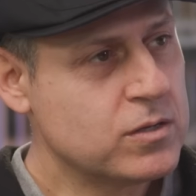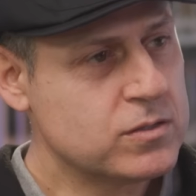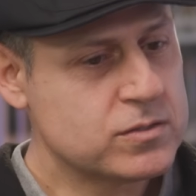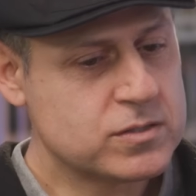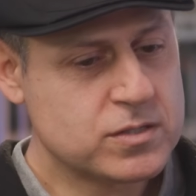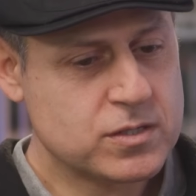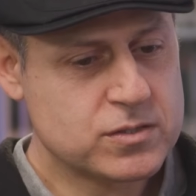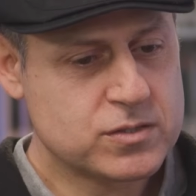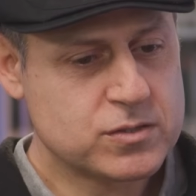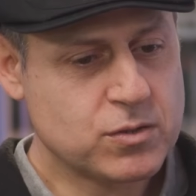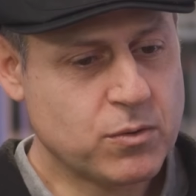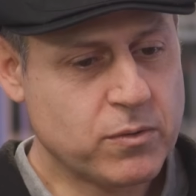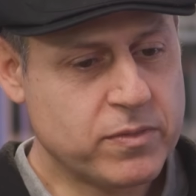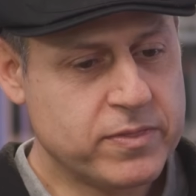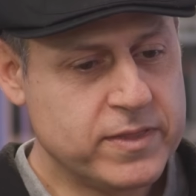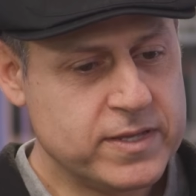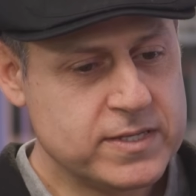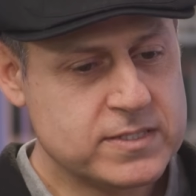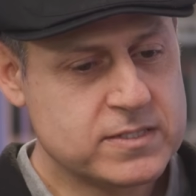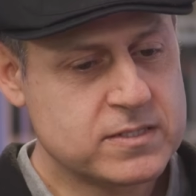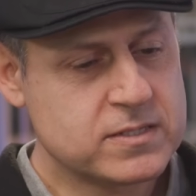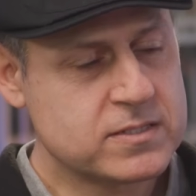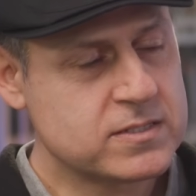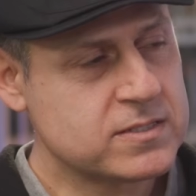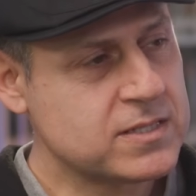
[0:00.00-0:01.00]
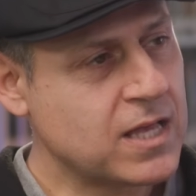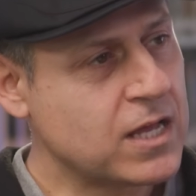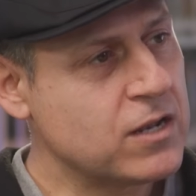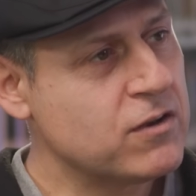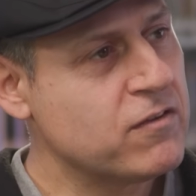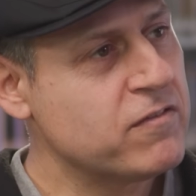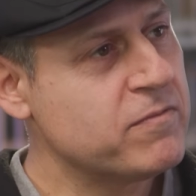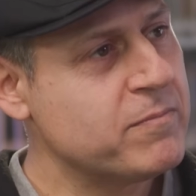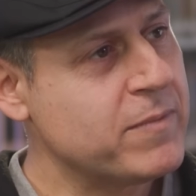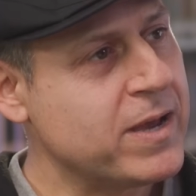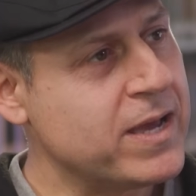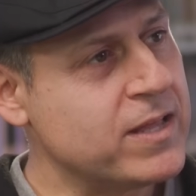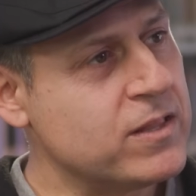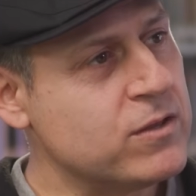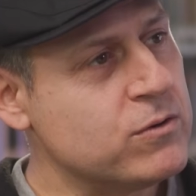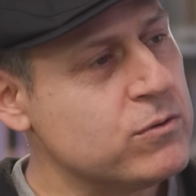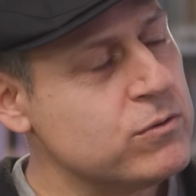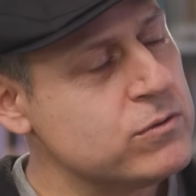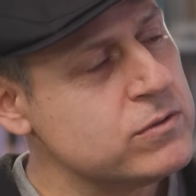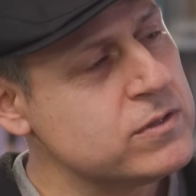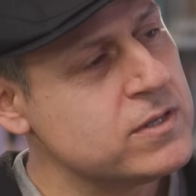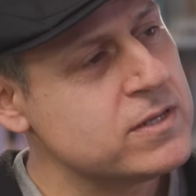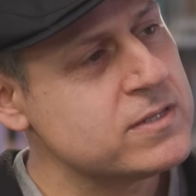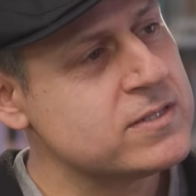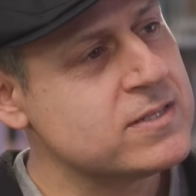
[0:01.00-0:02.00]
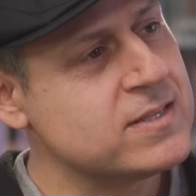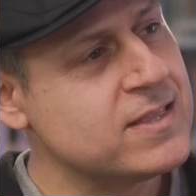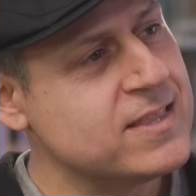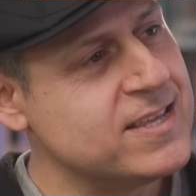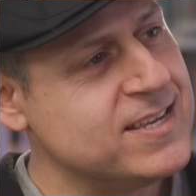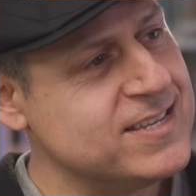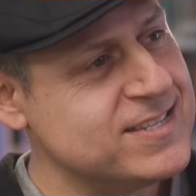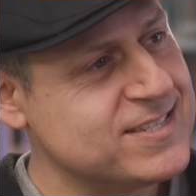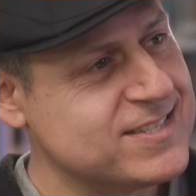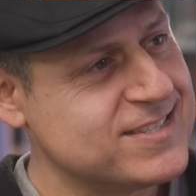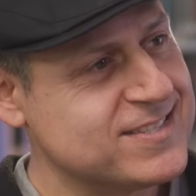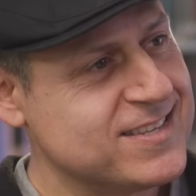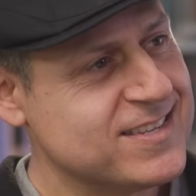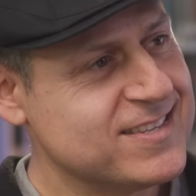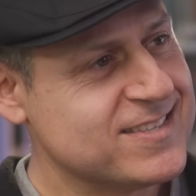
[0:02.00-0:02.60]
this Son of Man, who does this